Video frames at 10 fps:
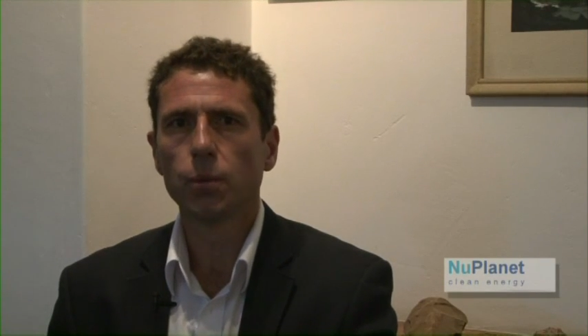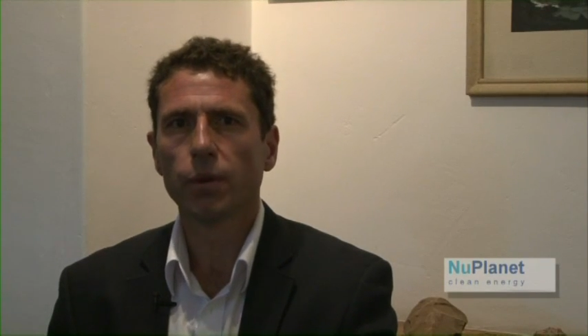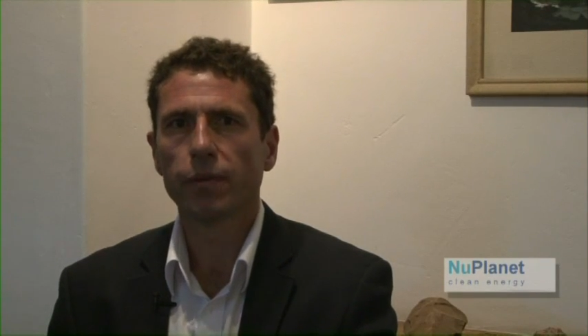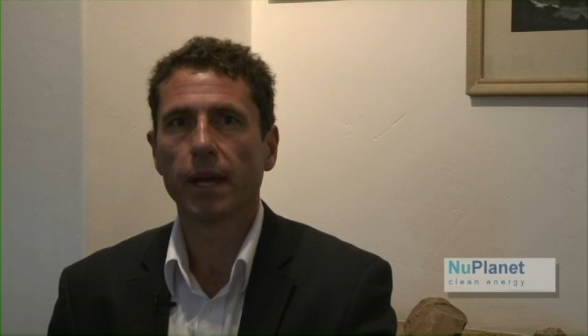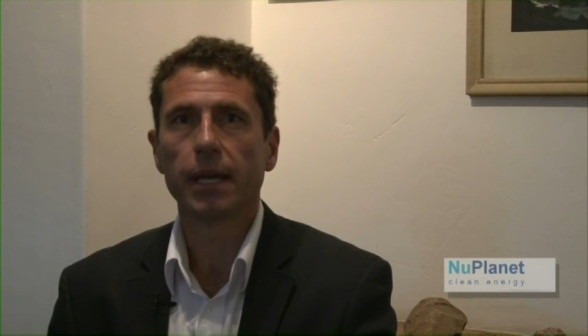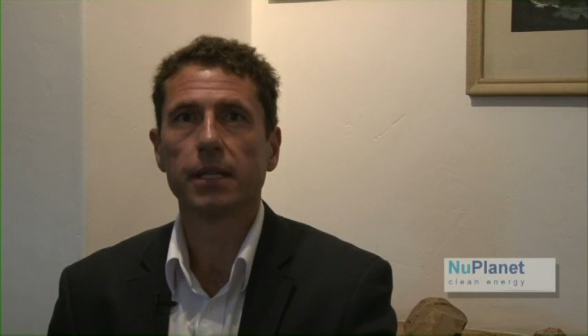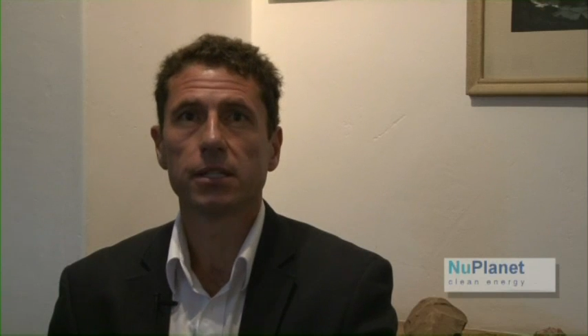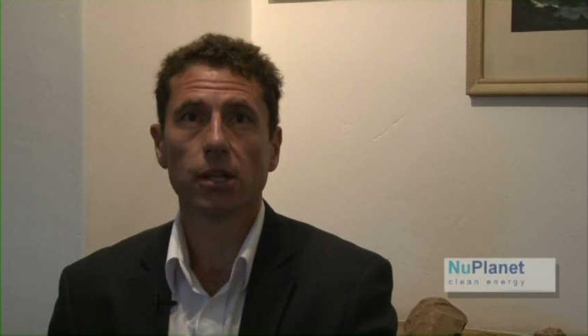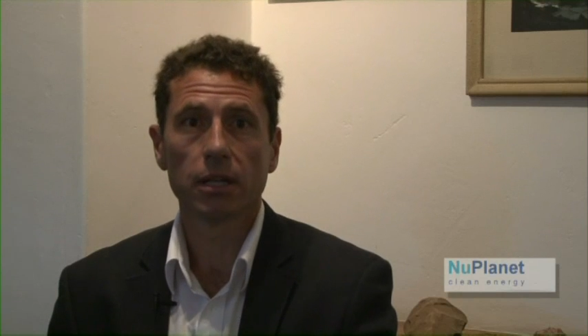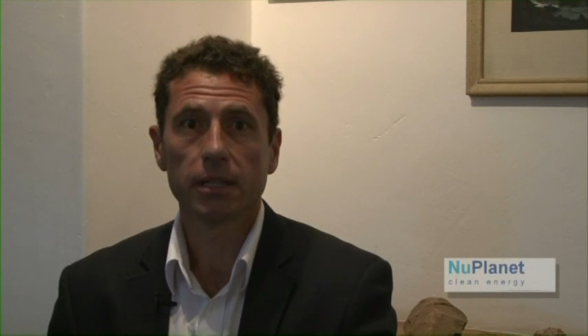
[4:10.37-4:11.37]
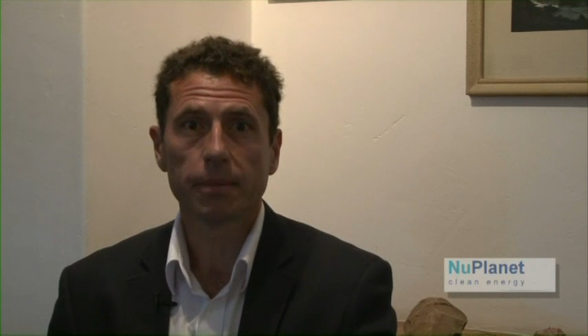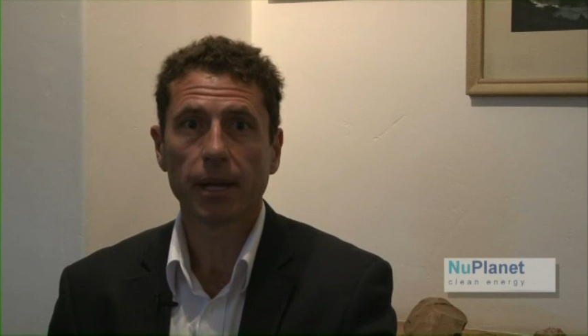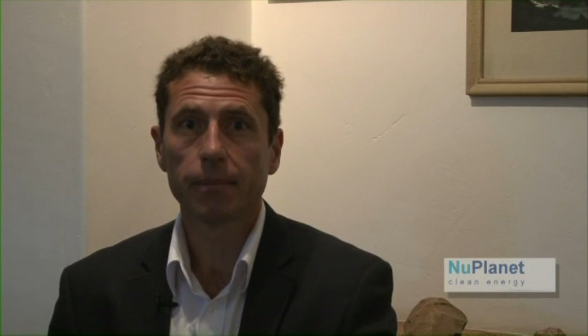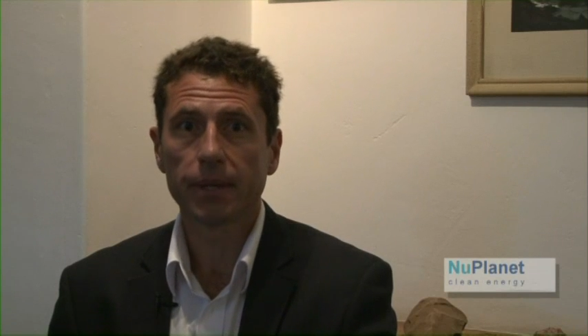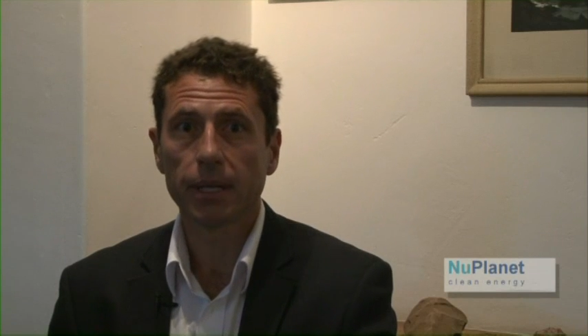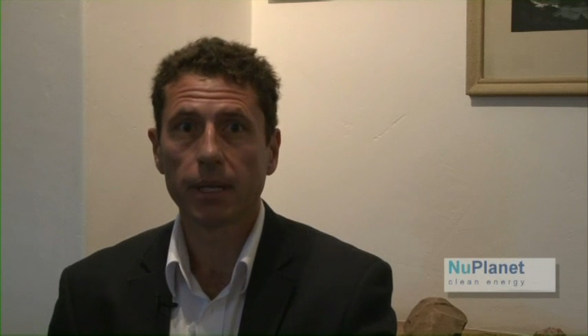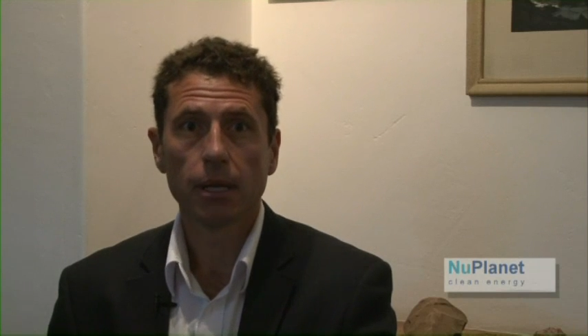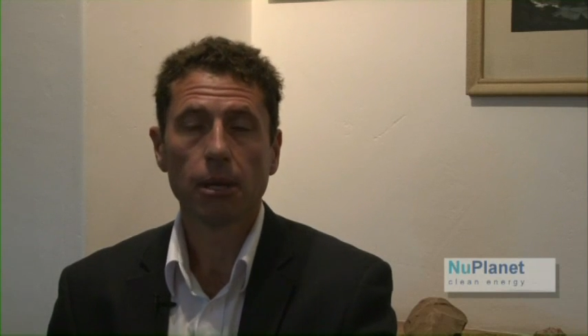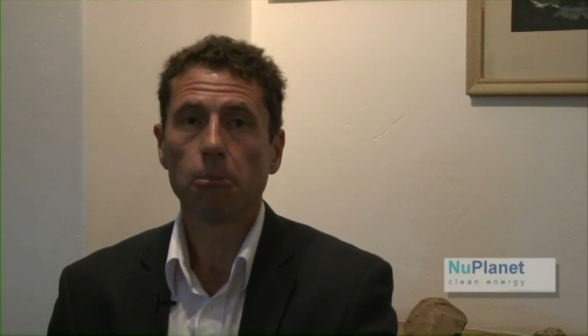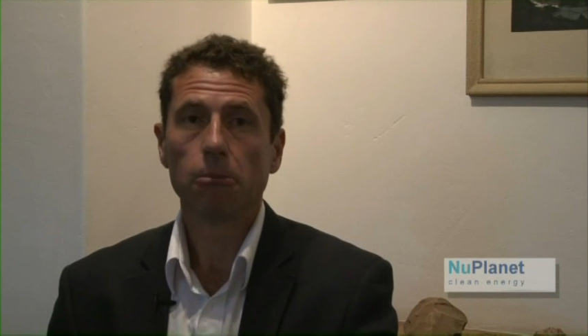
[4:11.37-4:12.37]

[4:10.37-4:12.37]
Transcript: with a startup company,